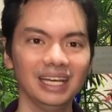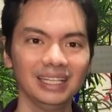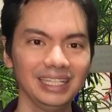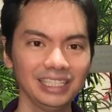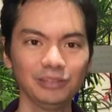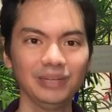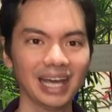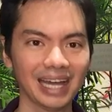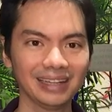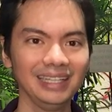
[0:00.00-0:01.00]
they seem to be
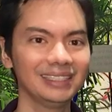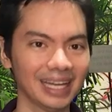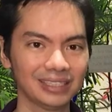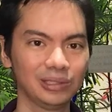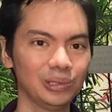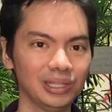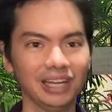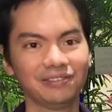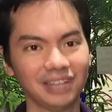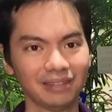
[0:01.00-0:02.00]
at least as good,
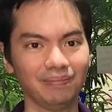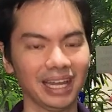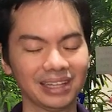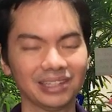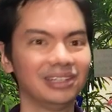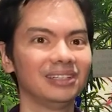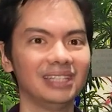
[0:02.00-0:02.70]
if not better,